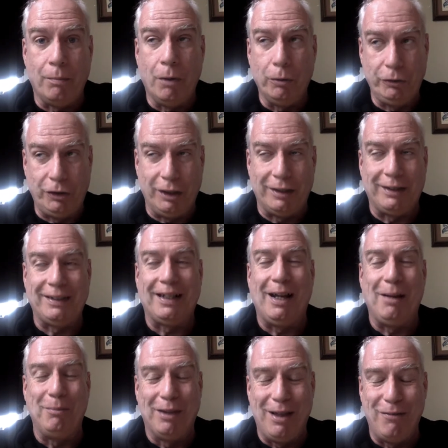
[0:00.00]
most of the
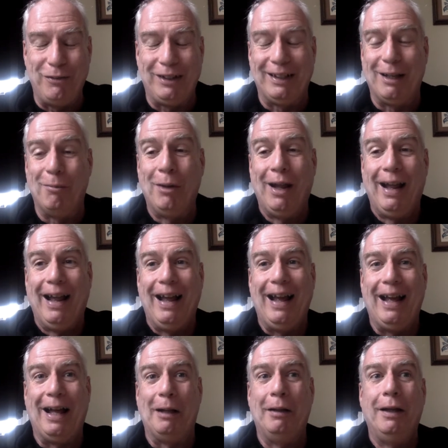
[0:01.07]
time, loving them.
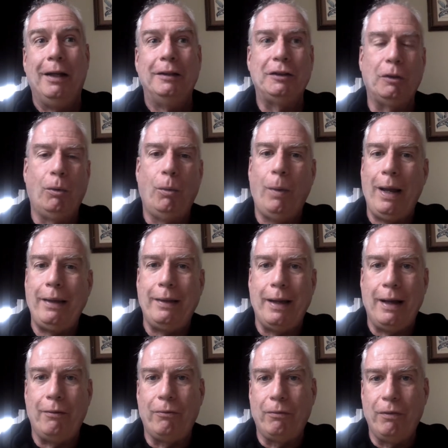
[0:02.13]
Uh, so when
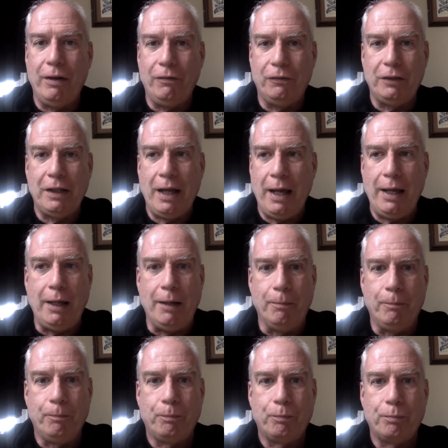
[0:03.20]
that rift
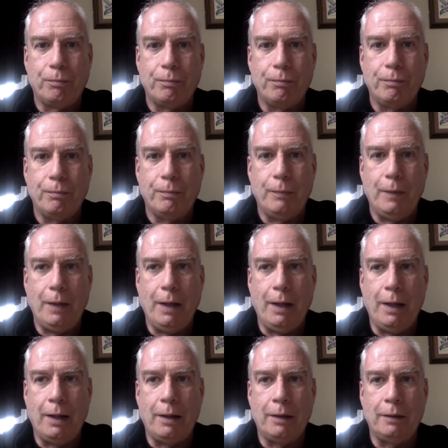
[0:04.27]
came,
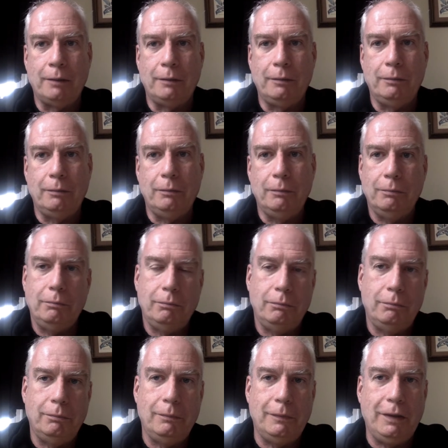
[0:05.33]
uh,
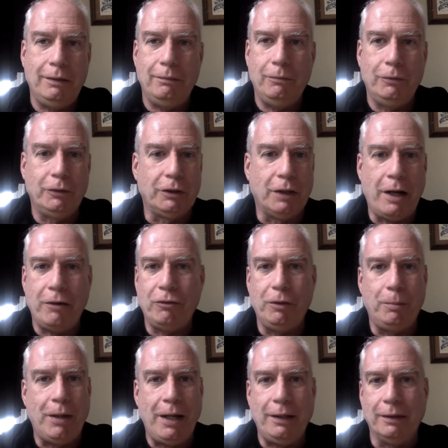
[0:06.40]
it was largely
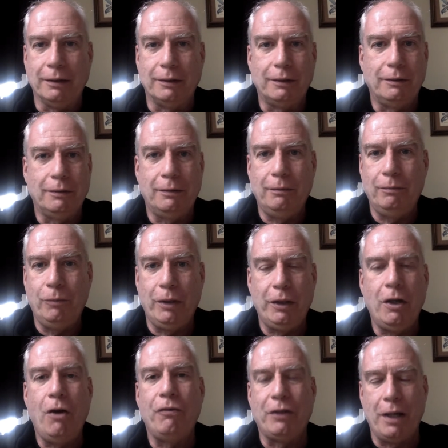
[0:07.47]
painless. When
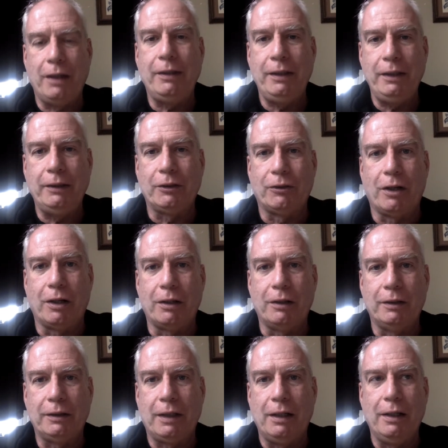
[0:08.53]
COVID 19 struck
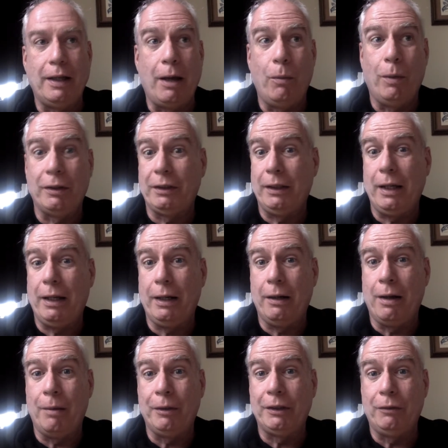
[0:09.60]
and suddenly I wasn't getting
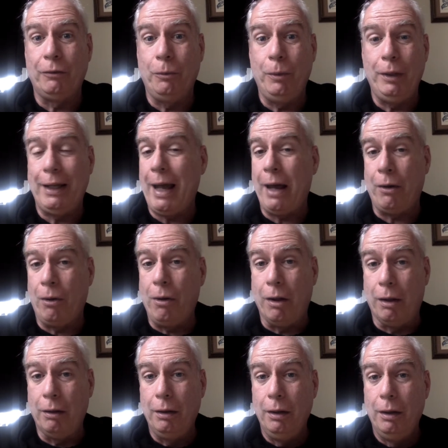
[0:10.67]
comics every week at
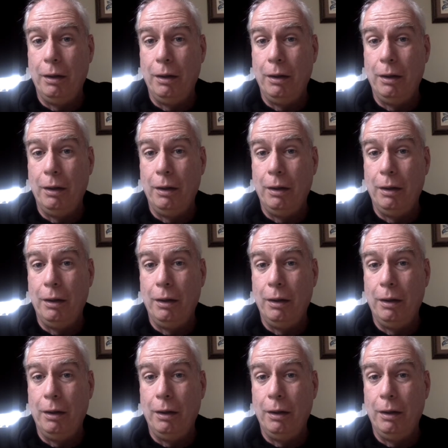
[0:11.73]
all,